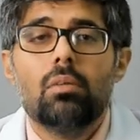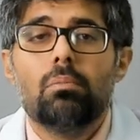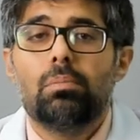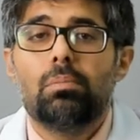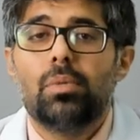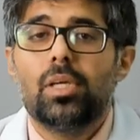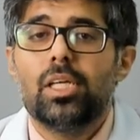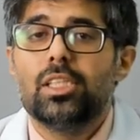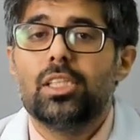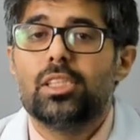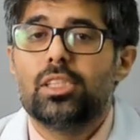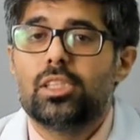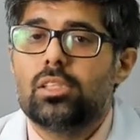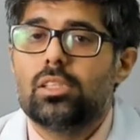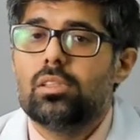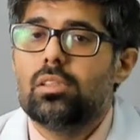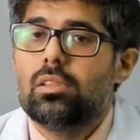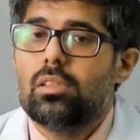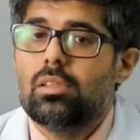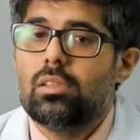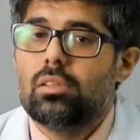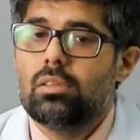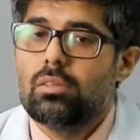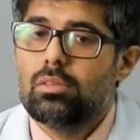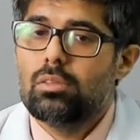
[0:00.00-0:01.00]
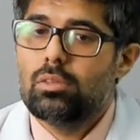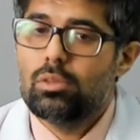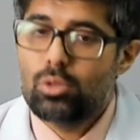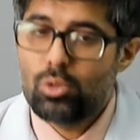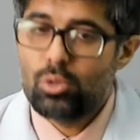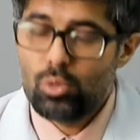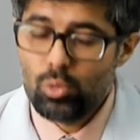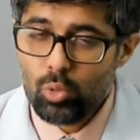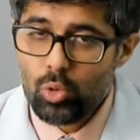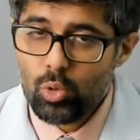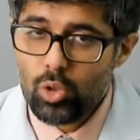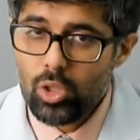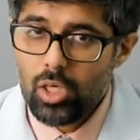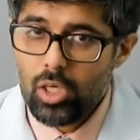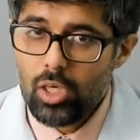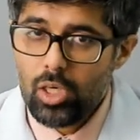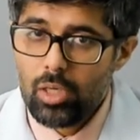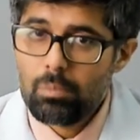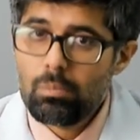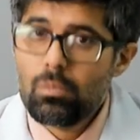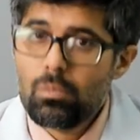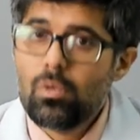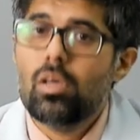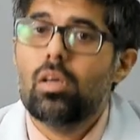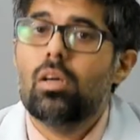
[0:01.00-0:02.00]
Please do
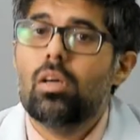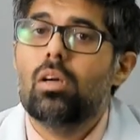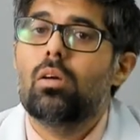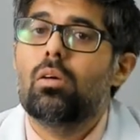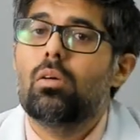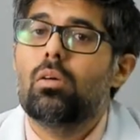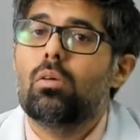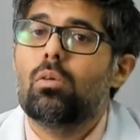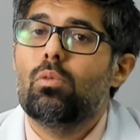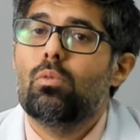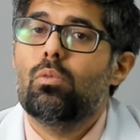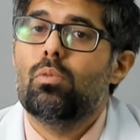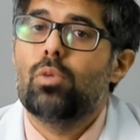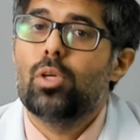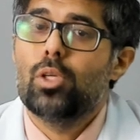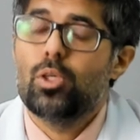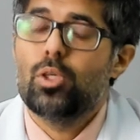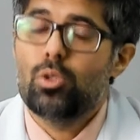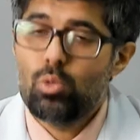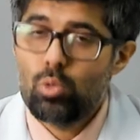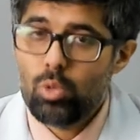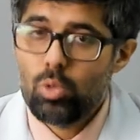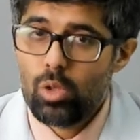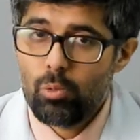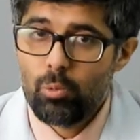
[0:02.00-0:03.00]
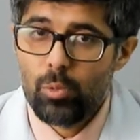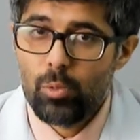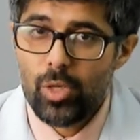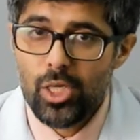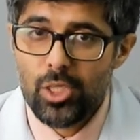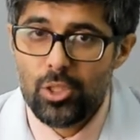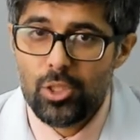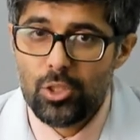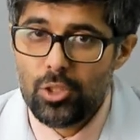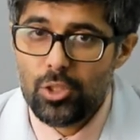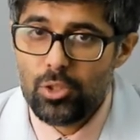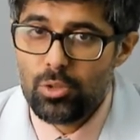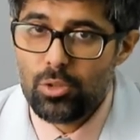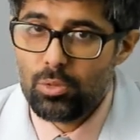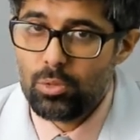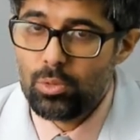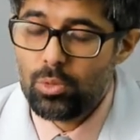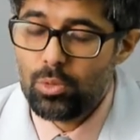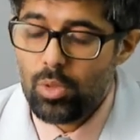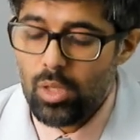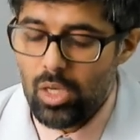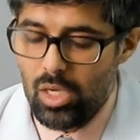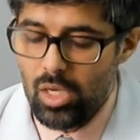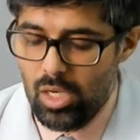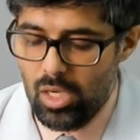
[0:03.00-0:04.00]
come. We do await you.